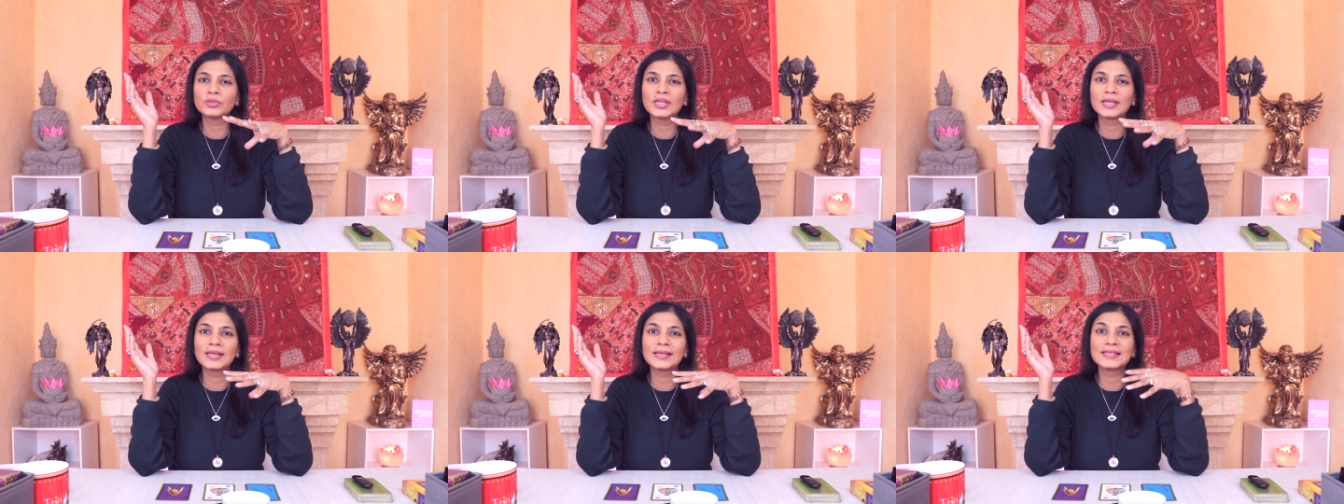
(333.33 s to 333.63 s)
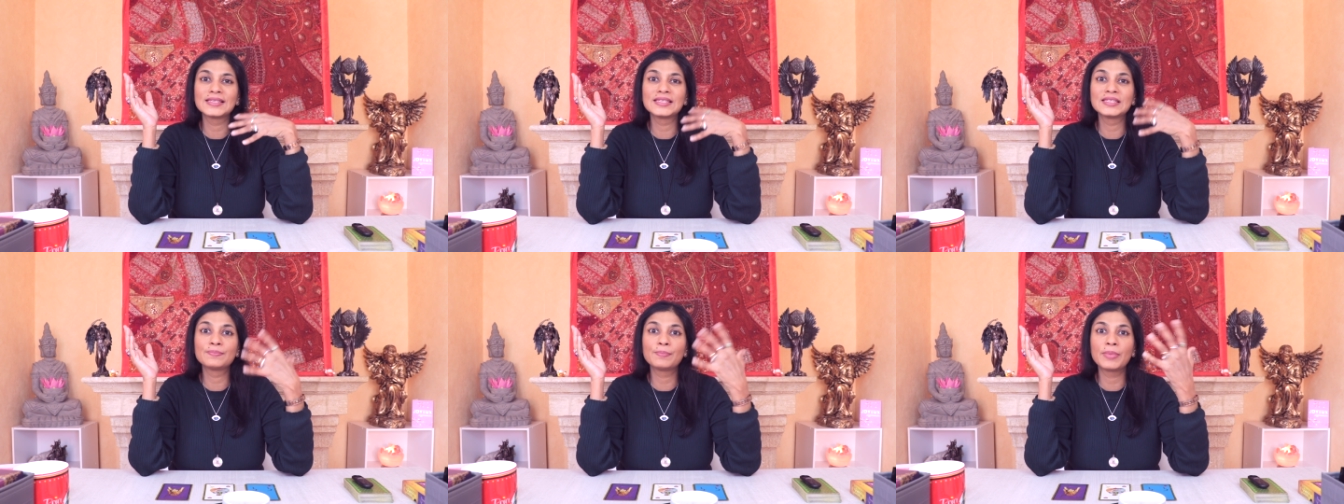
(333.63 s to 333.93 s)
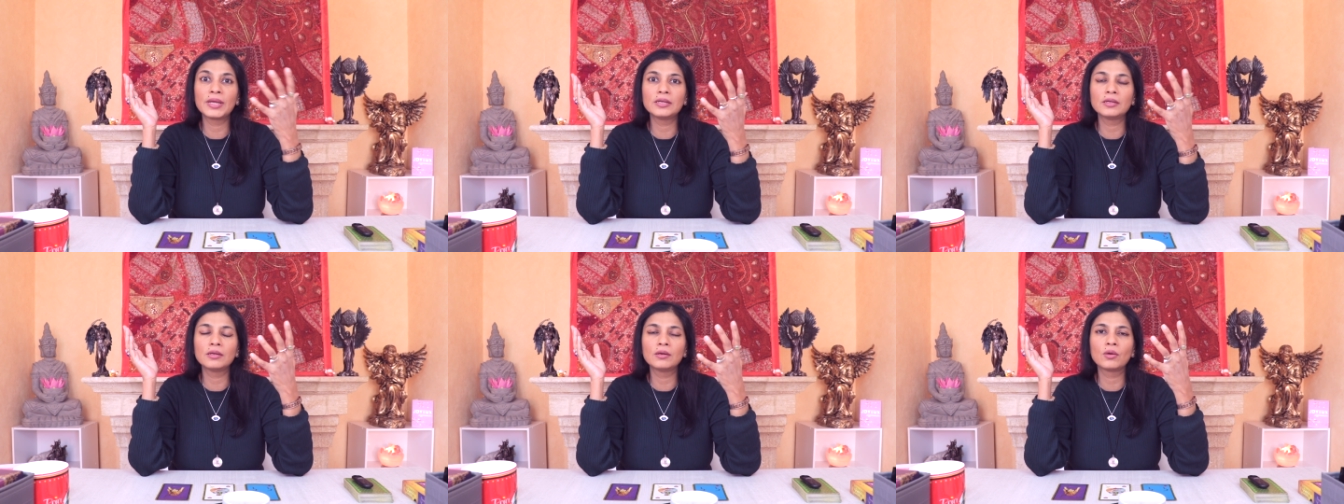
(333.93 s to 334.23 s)
they can
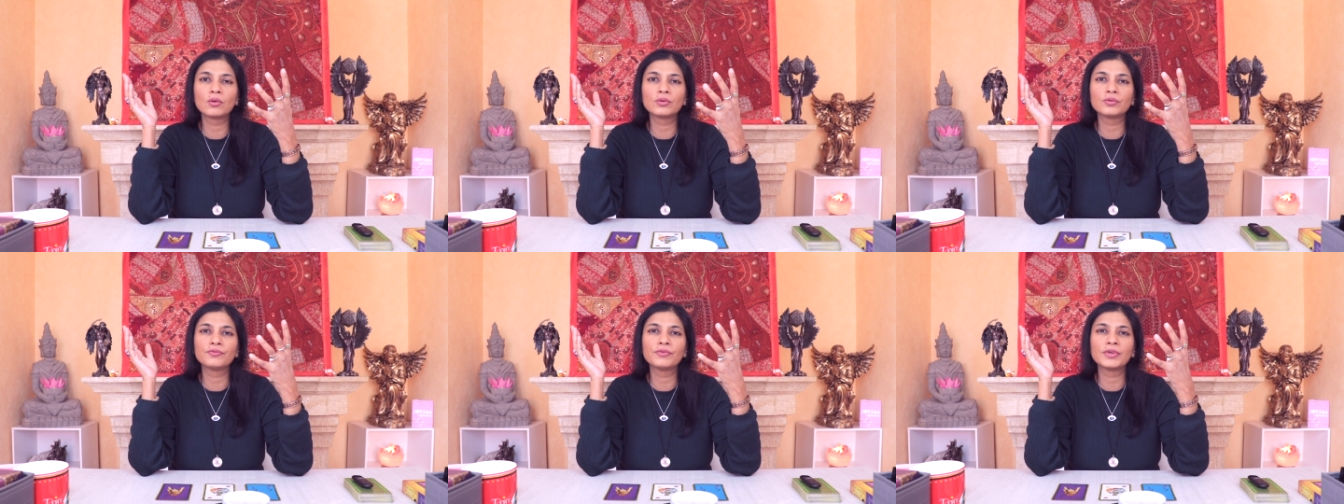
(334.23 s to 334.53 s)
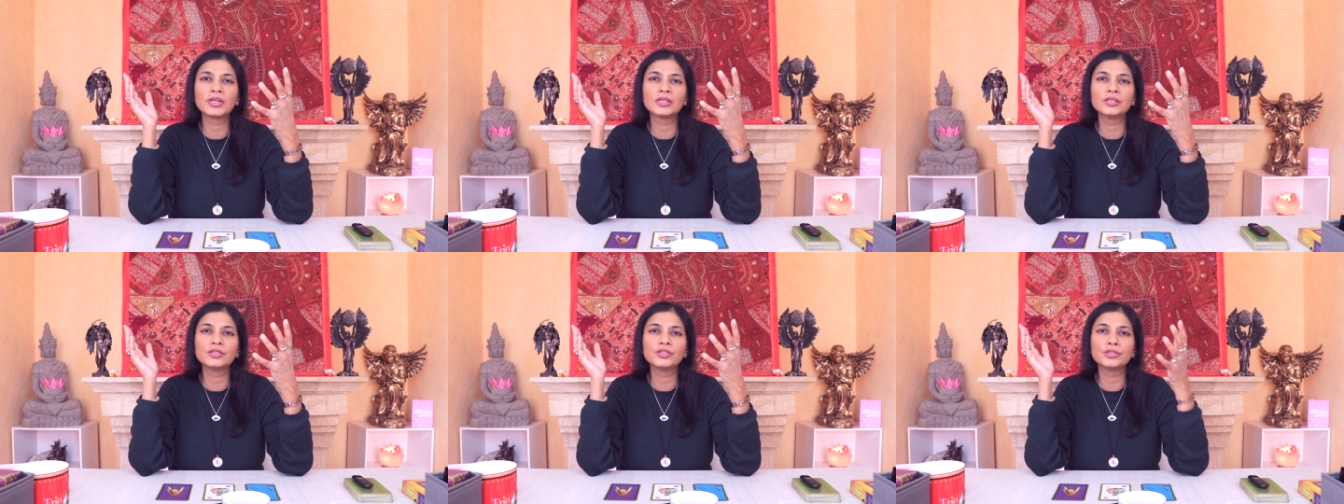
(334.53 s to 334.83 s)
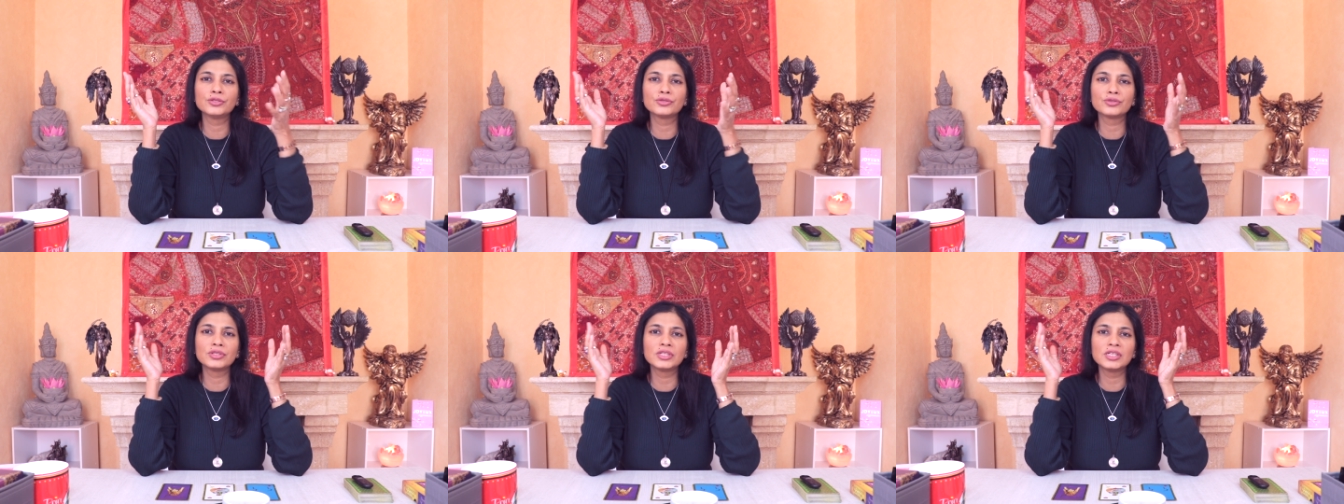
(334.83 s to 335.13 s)
spend a lot of
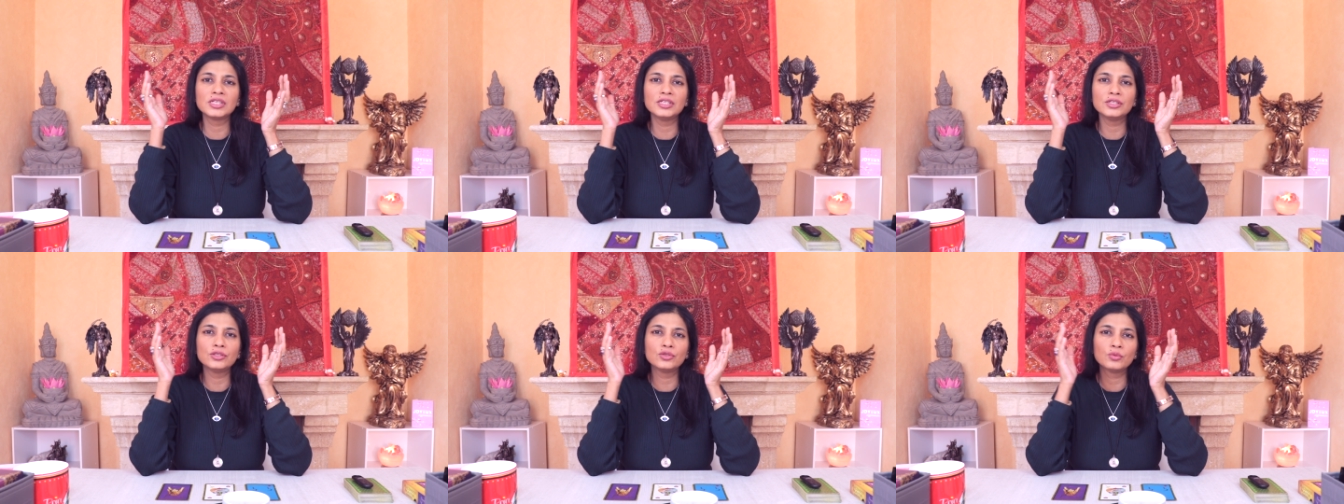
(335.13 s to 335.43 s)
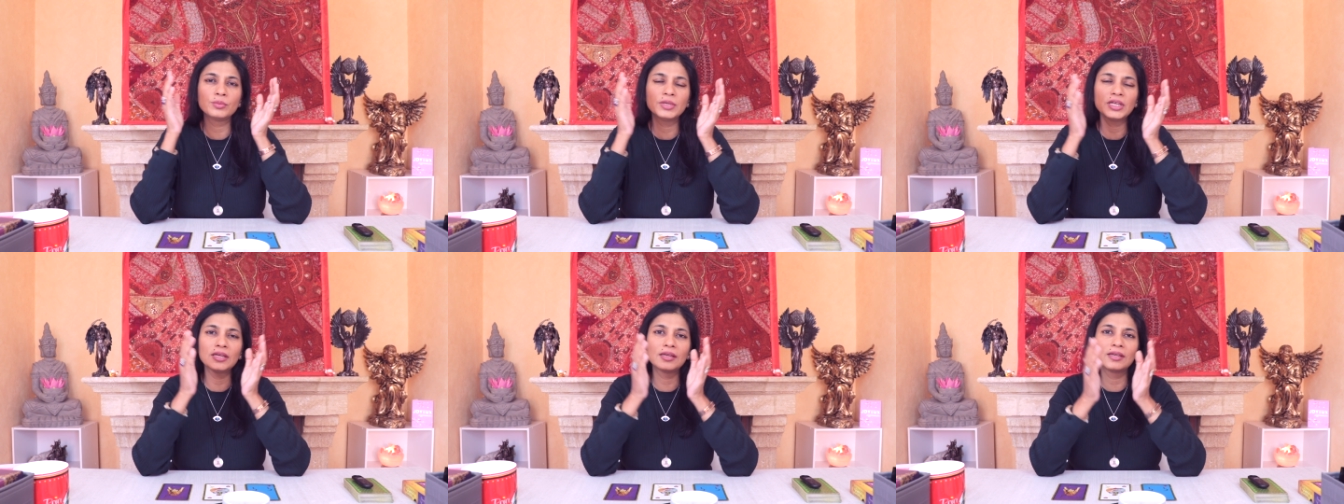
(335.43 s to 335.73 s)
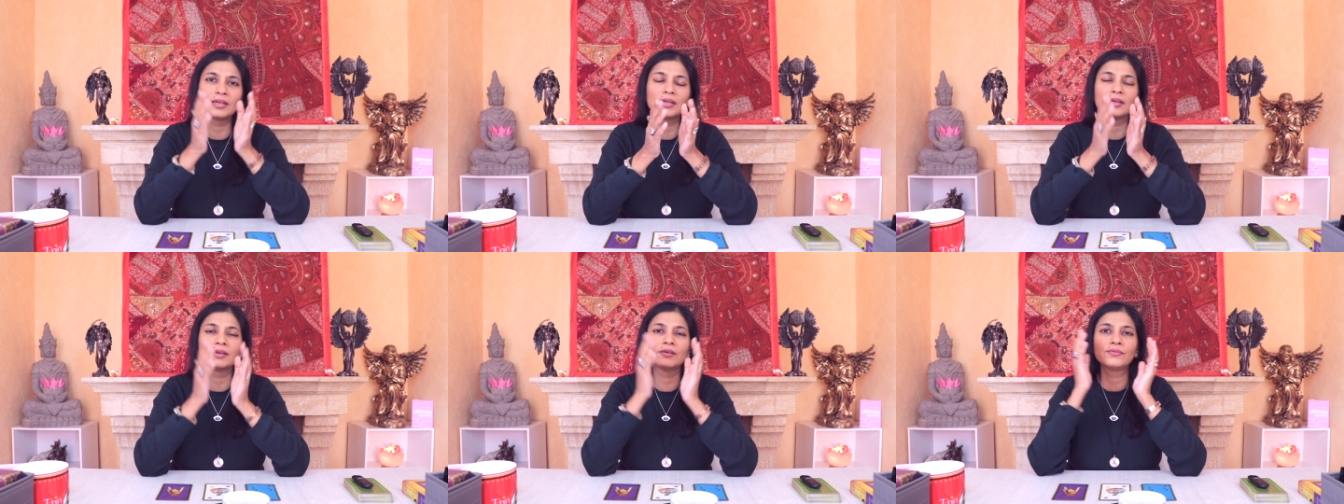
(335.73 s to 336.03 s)
energy. So they need to be
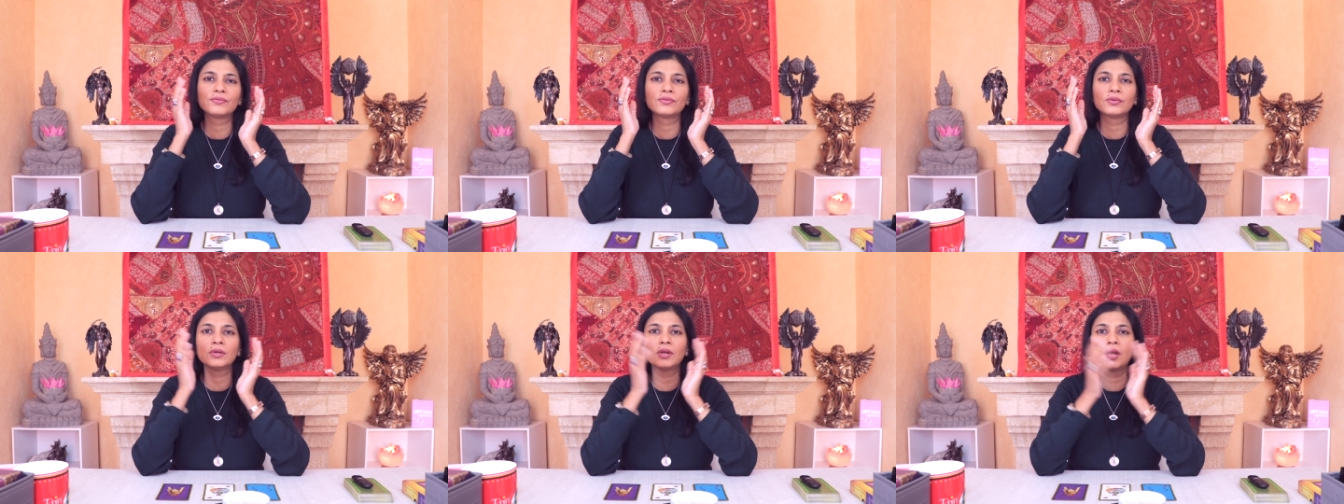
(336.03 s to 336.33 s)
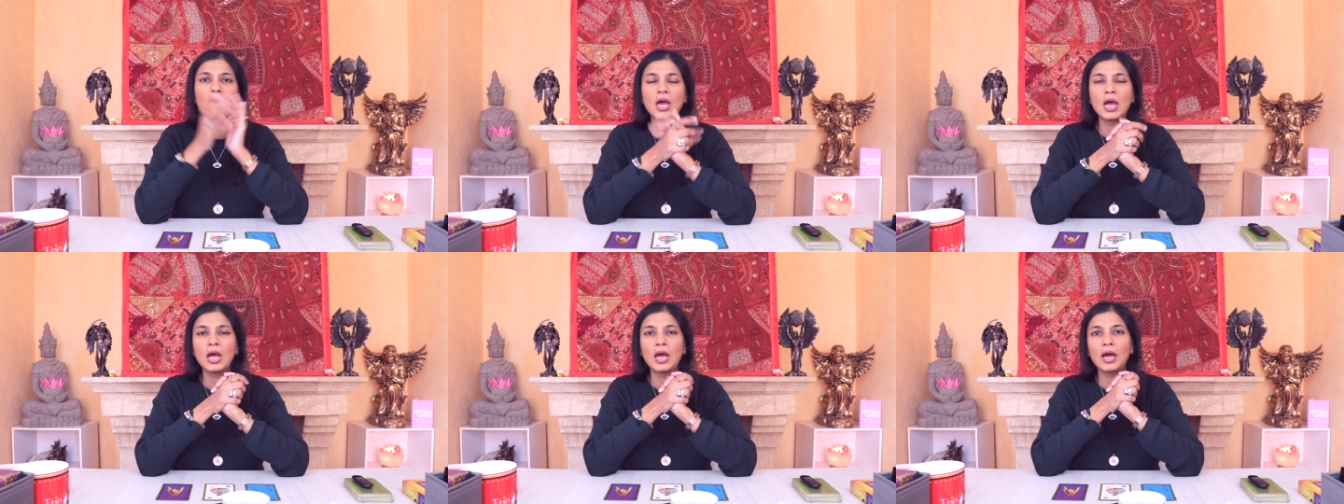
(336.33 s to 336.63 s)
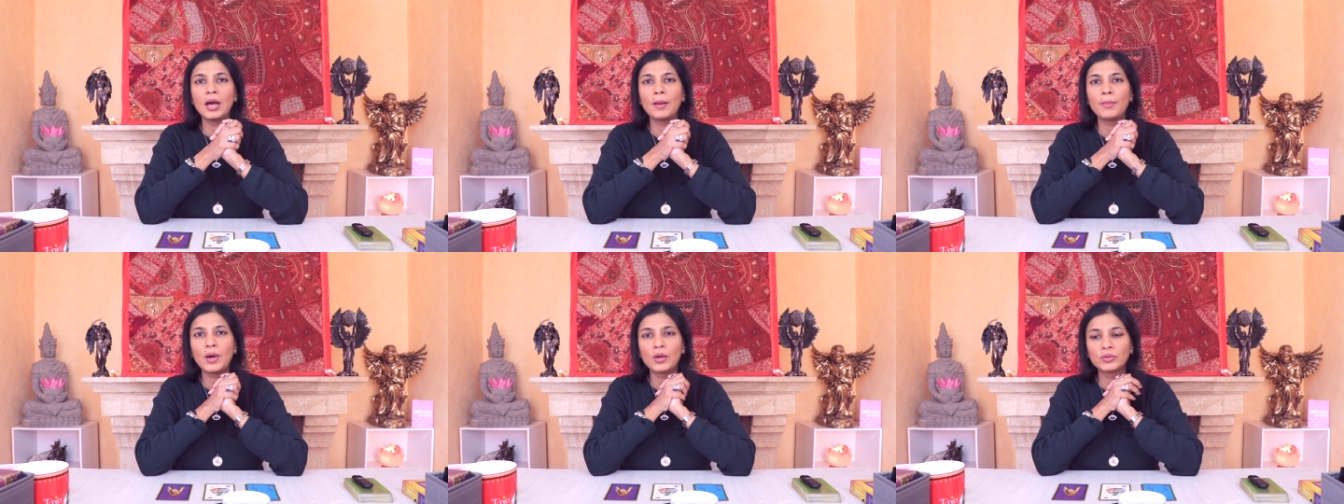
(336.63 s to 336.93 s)
careful
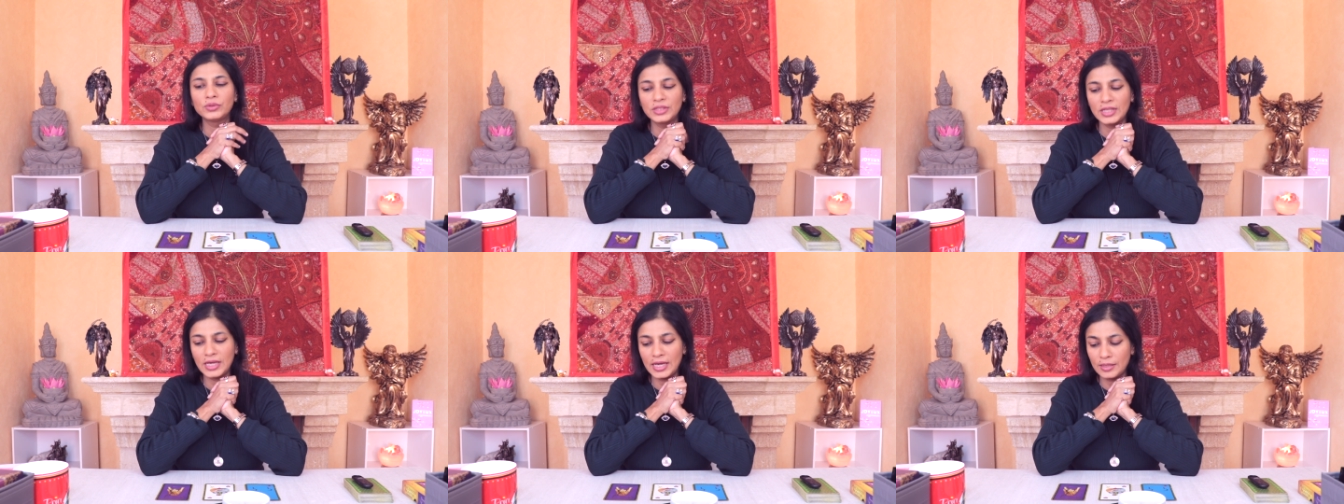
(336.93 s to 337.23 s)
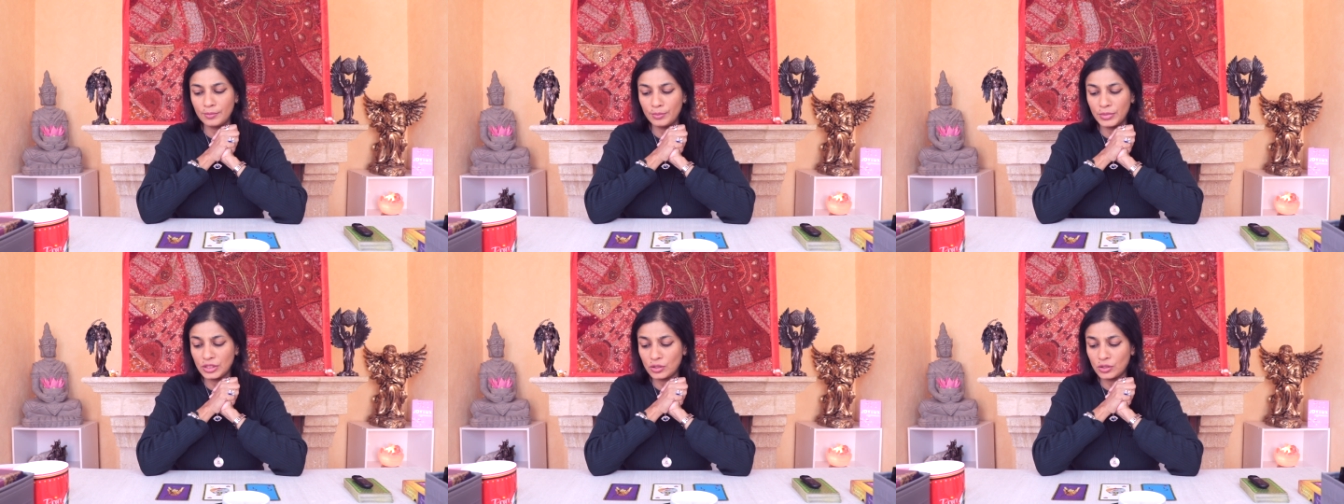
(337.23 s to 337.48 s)
about that.